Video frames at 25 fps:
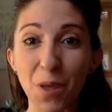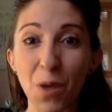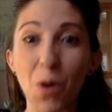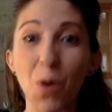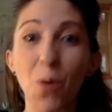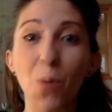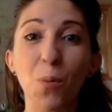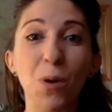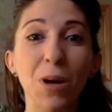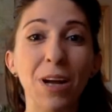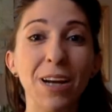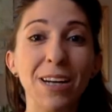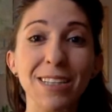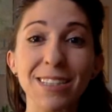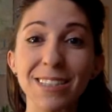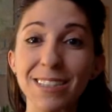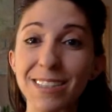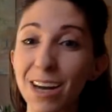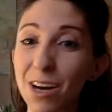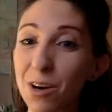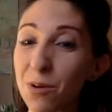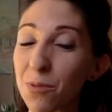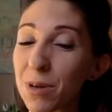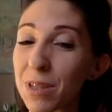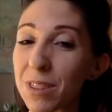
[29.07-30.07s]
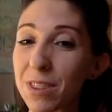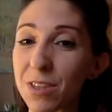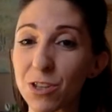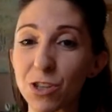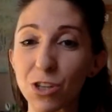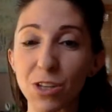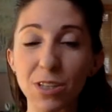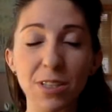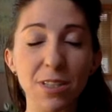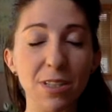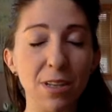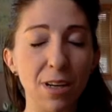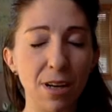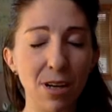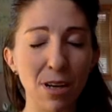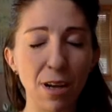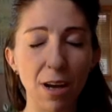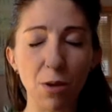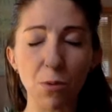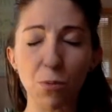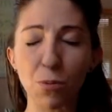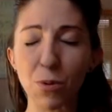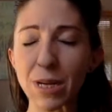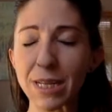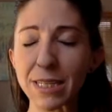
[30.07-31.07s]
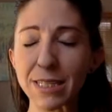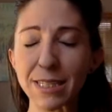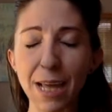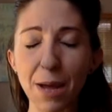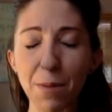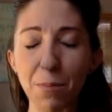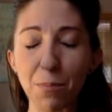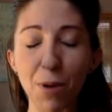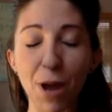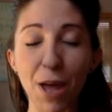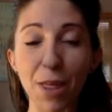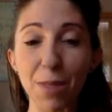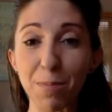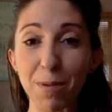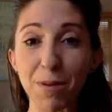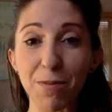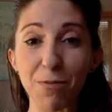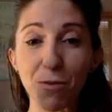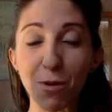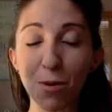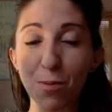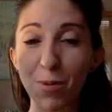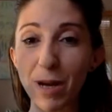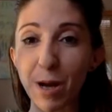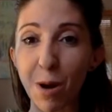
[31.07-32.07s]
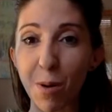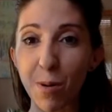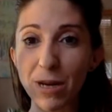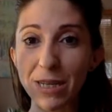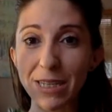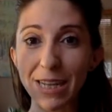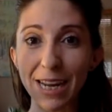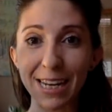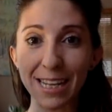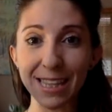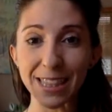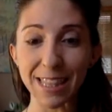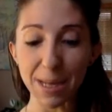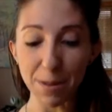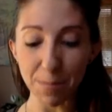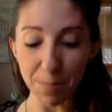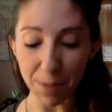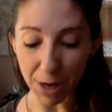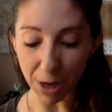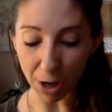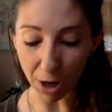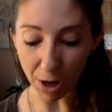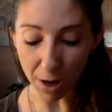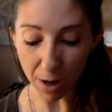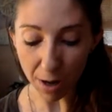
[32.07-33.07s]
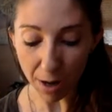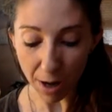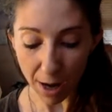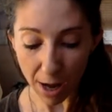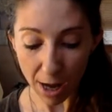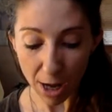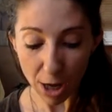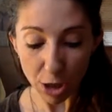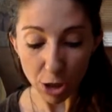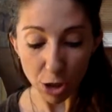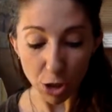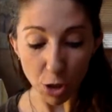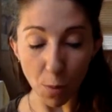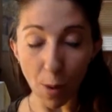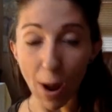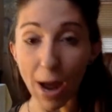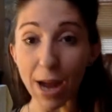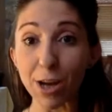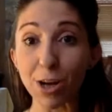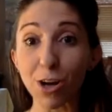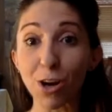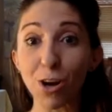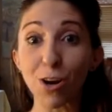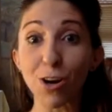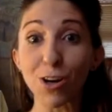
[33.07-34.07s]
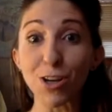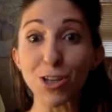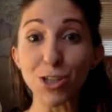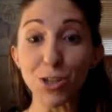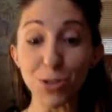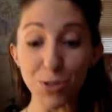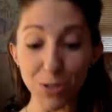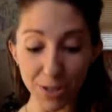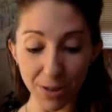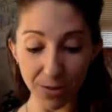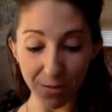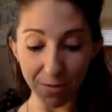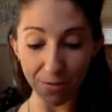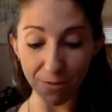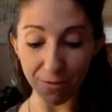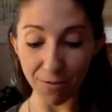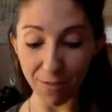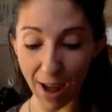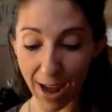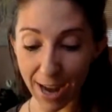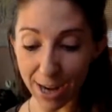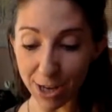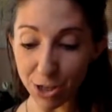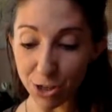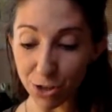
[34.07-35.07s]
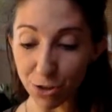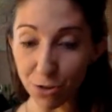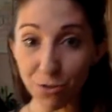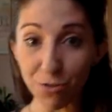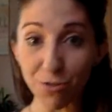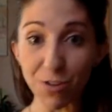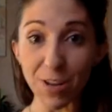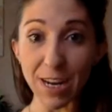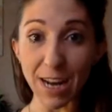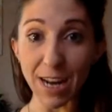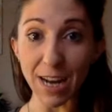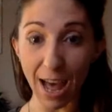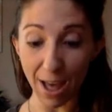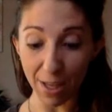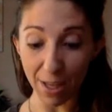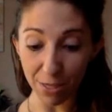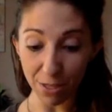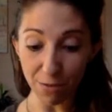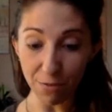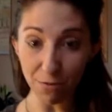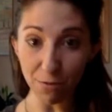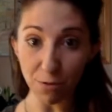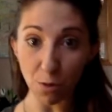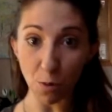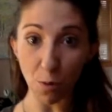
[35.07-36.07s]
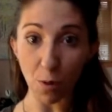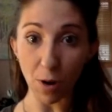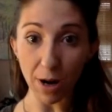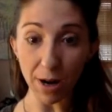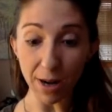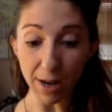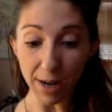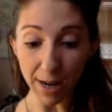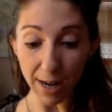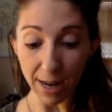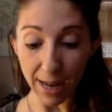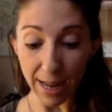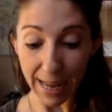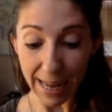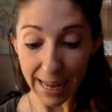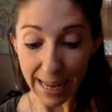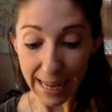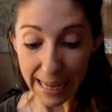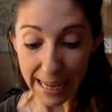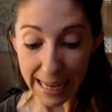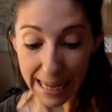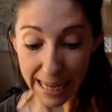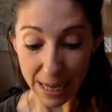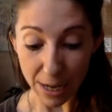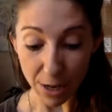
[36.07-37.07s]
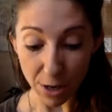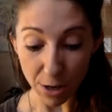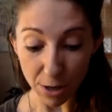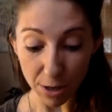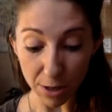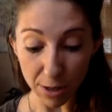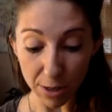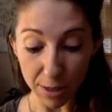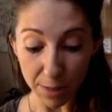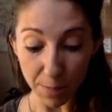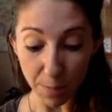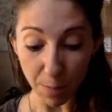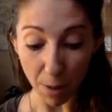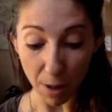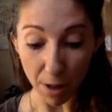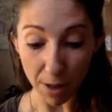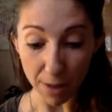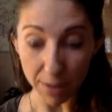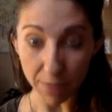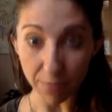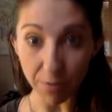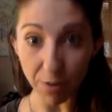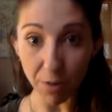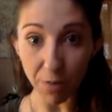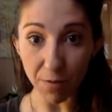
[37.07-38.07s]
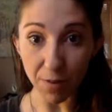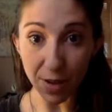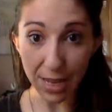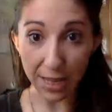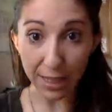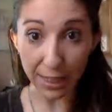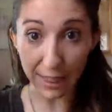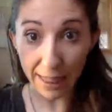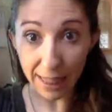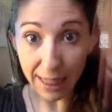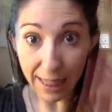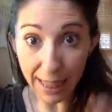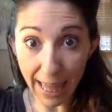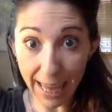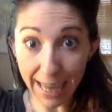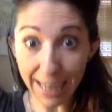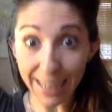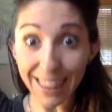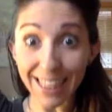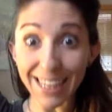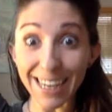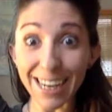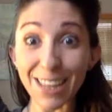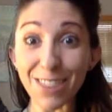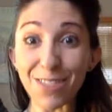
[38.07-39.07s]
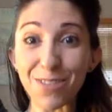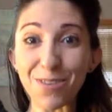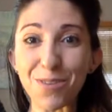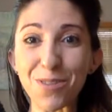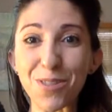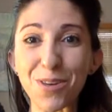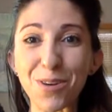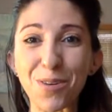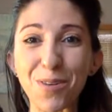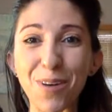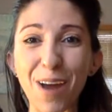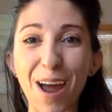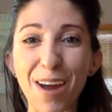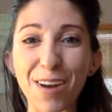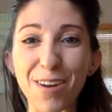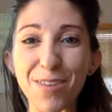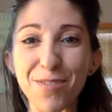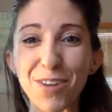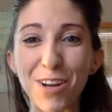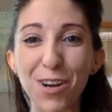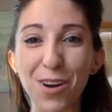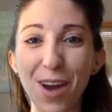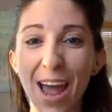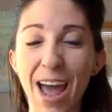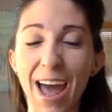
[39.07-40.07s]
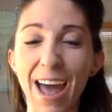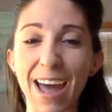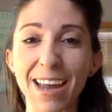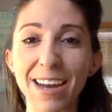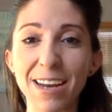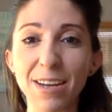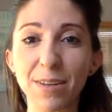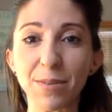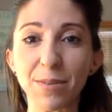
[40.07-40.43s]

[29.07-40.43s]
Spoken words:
We're going to start with just a reset breath before we go into anything bigger. So I encourage you to find your feet on the floor, heels, balls of your feet lengthening through the crown of your head.